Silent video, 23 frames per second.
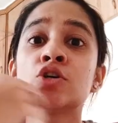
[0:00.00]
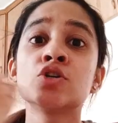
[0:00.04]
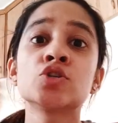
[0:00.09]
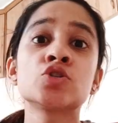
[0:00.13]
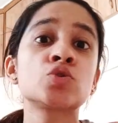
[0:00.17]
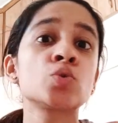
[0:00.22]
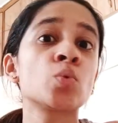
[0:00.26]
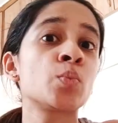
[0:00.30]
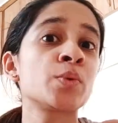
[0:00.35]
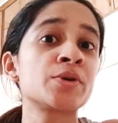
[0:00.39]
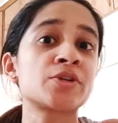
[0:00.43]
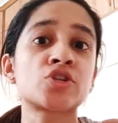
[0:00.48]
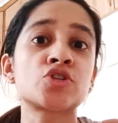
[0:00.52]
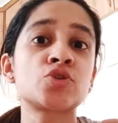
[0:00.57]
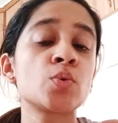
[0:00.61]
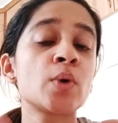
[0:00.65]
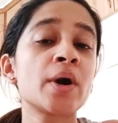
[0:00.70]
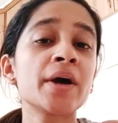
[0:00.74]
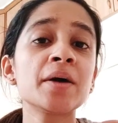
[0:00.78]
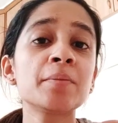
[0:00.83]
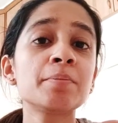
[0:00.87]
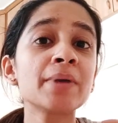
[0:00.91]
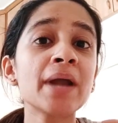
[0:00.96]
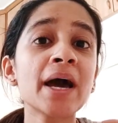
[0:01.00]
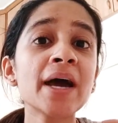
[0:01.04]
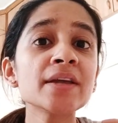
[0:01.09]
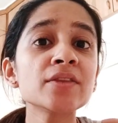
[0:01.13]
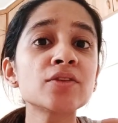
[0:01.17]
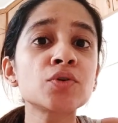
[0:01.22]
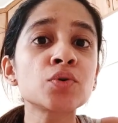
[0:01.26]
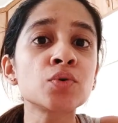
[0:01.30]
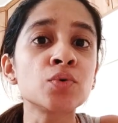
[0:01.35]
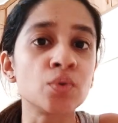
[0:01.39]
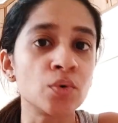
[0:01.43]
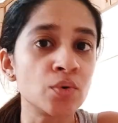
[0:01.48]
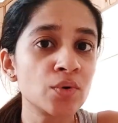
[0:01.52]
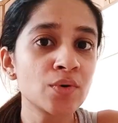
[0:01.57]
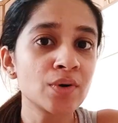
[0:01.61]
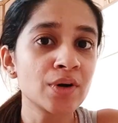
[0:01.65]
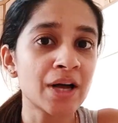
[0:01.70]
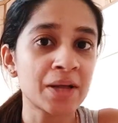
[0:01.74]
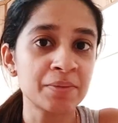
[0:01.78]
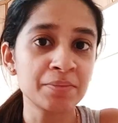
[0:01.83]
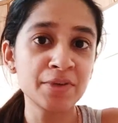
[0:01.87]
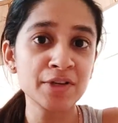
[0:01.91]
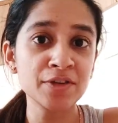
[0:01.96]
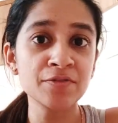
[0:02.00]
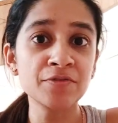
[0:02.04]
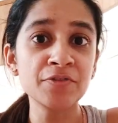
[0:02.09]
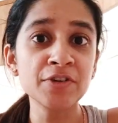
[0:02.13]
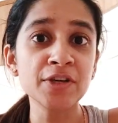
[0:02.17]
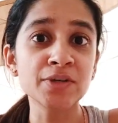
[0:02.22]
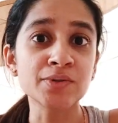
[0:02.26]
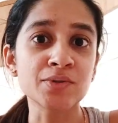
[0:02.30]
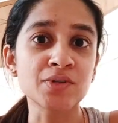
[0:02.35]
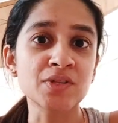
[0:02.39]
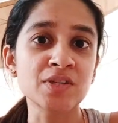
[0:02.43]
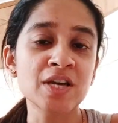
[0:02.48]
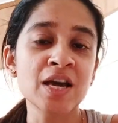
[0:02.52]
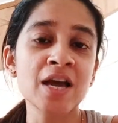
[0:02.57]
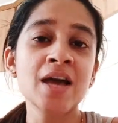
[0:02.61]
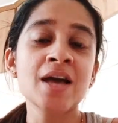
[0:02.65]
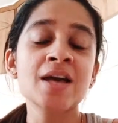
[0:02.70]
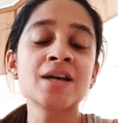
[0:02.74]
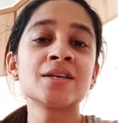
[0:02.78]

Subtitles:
So which do I apply through? I'm confused.